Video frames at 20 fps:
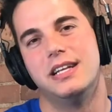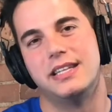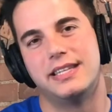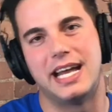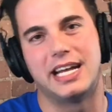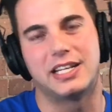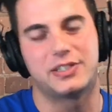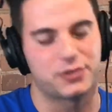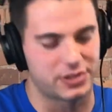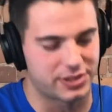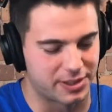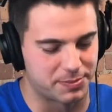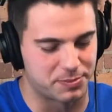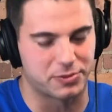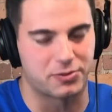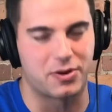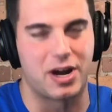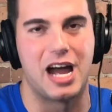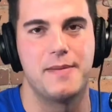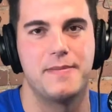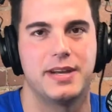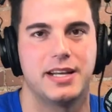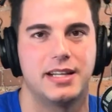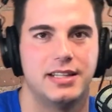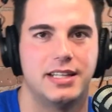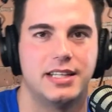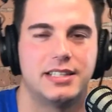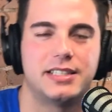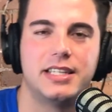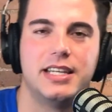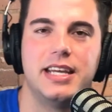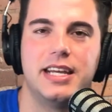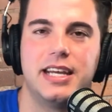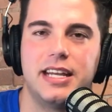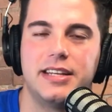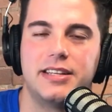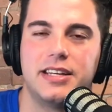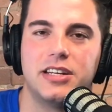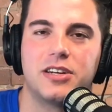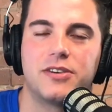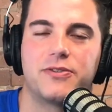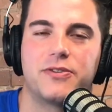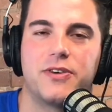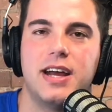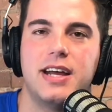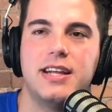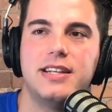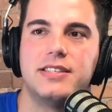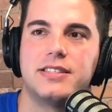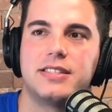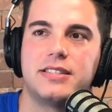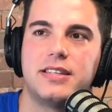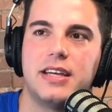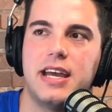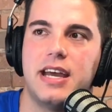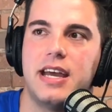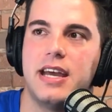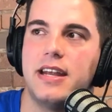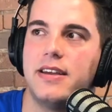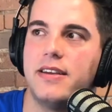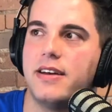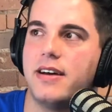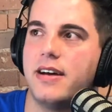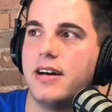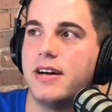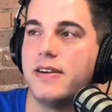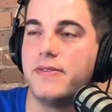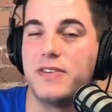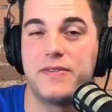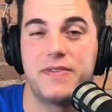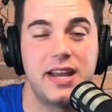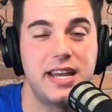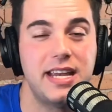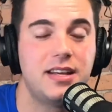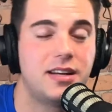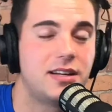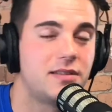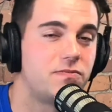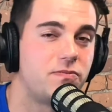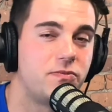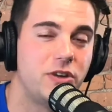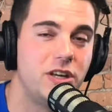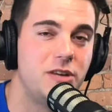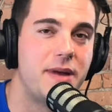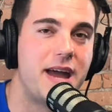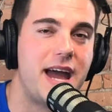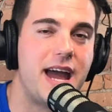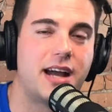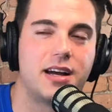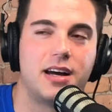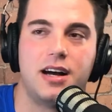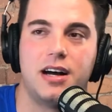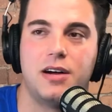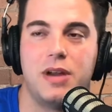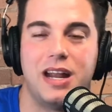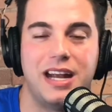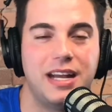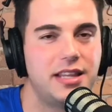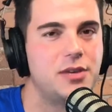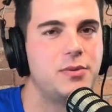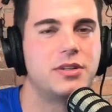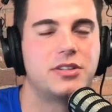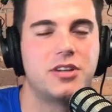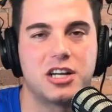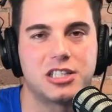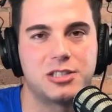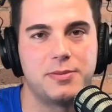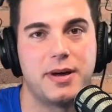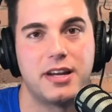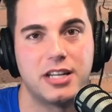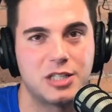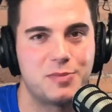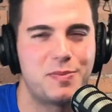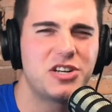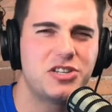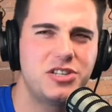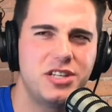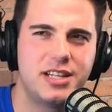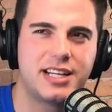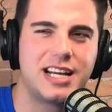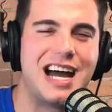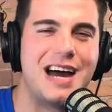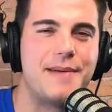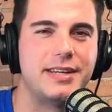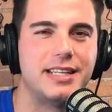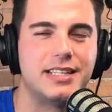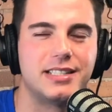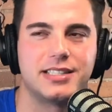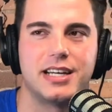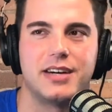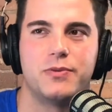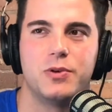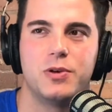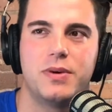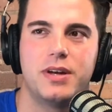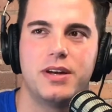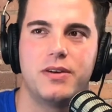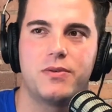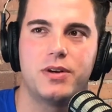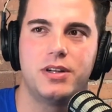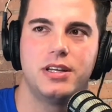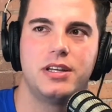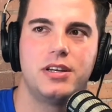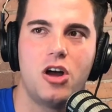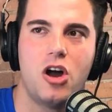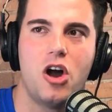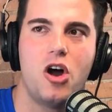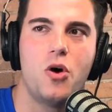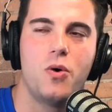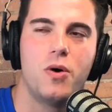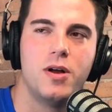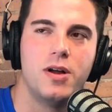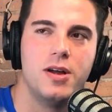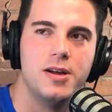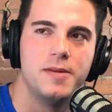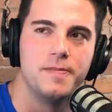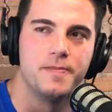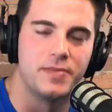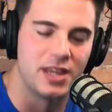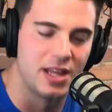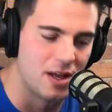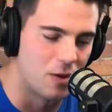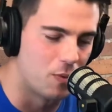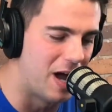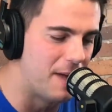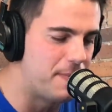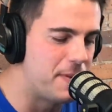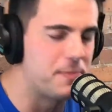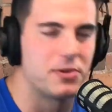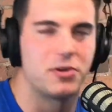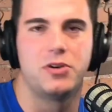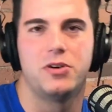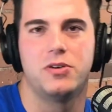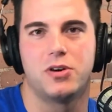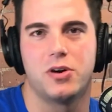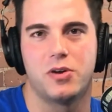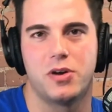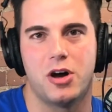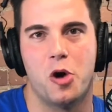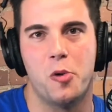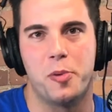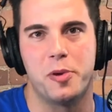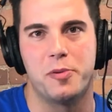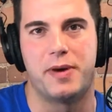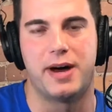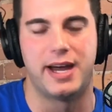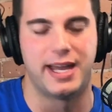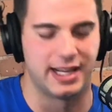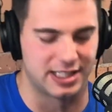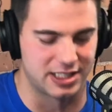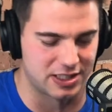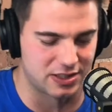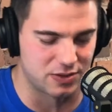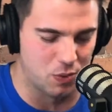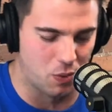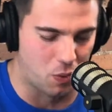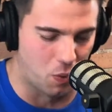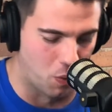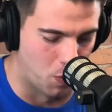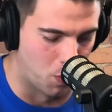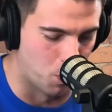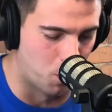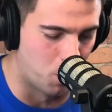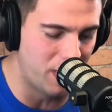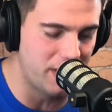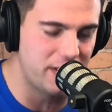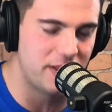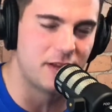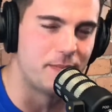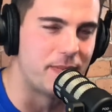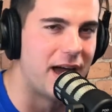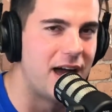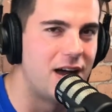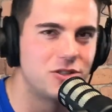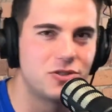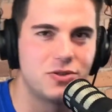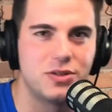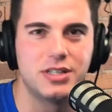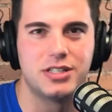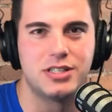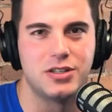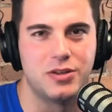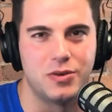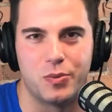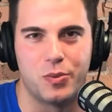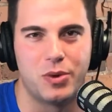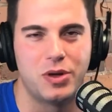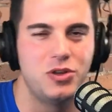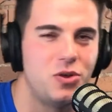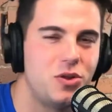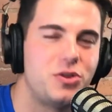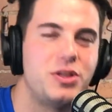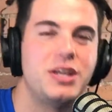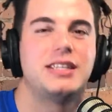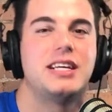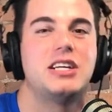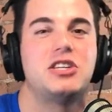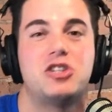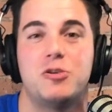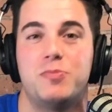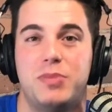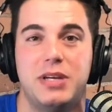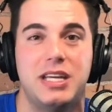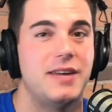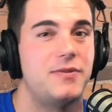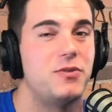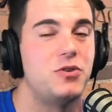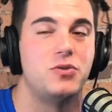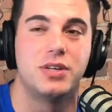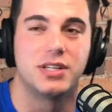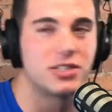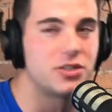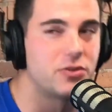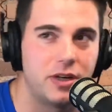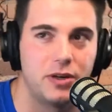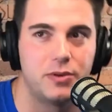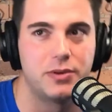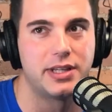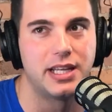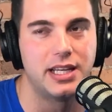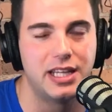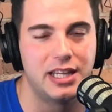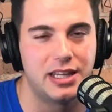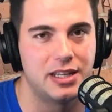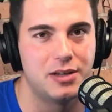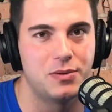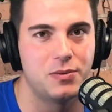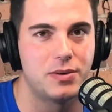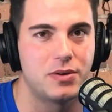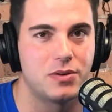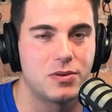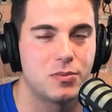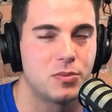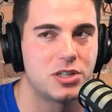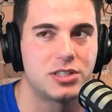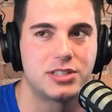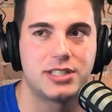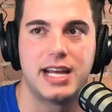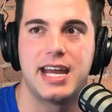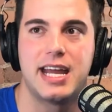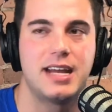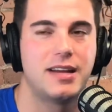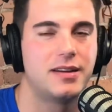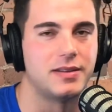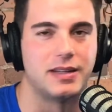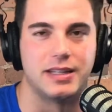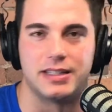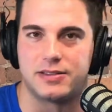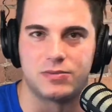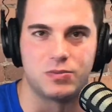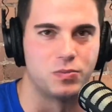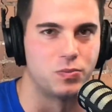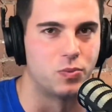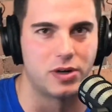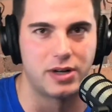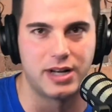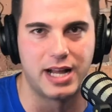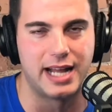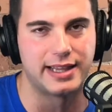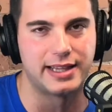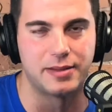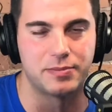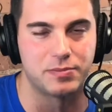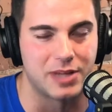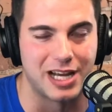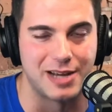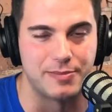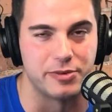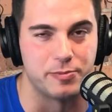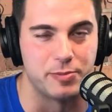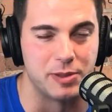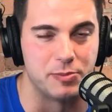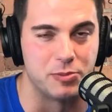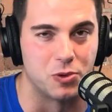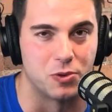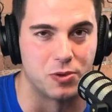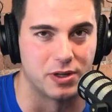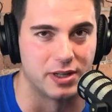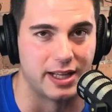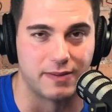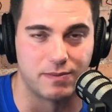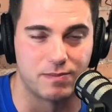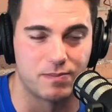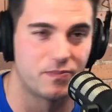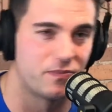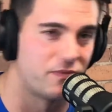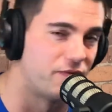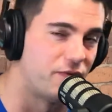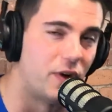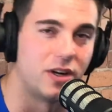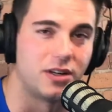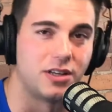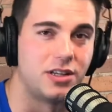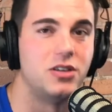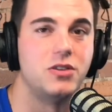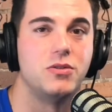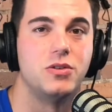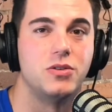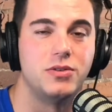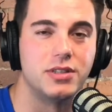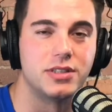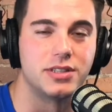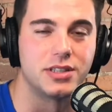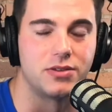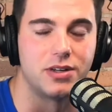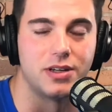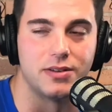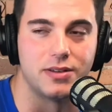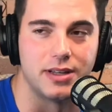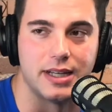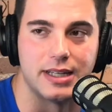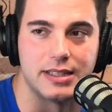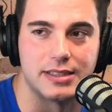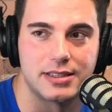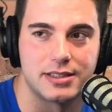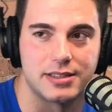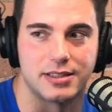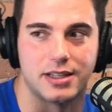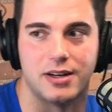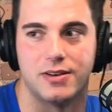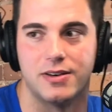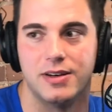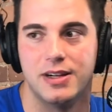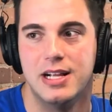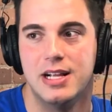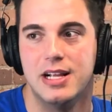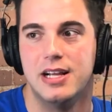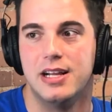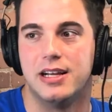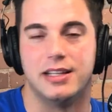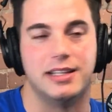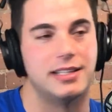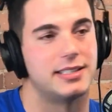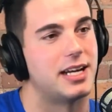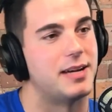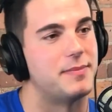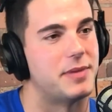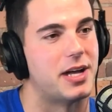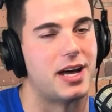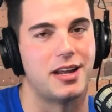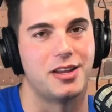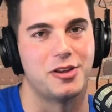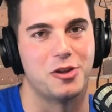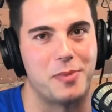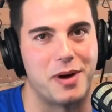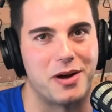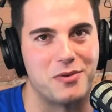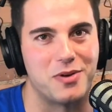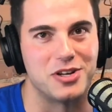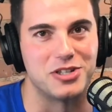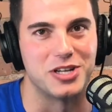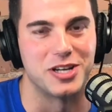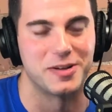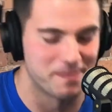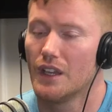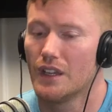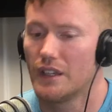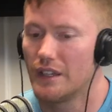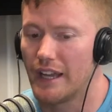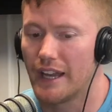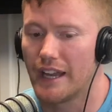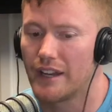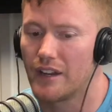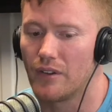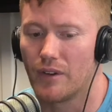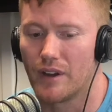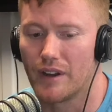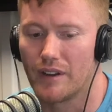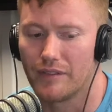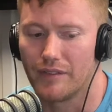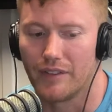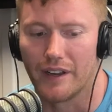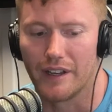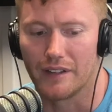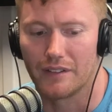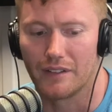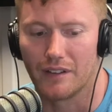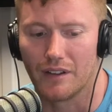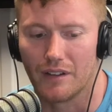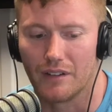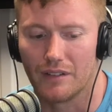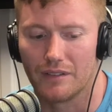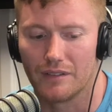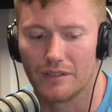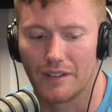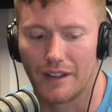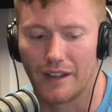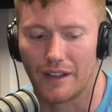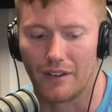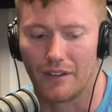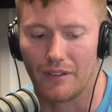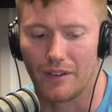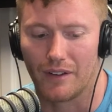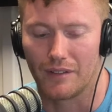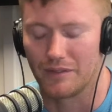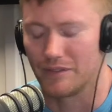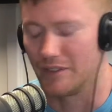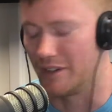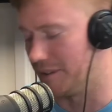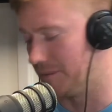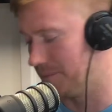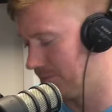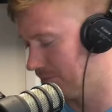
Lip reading: Thanks for subscribing and listening, and tell your friends. And if you have any feedback on anything we talked about, especially the comedy stuff, we want to really know why people don't go to open mics, what the boundaries, what you think they should be. If you disagree with anything we're saying, we're not the type of people who are like, fuck you, you disagree with us. So at least I'm not. I don't know about Richie. Yeah, I don't want to fight, though. I don't want to fight.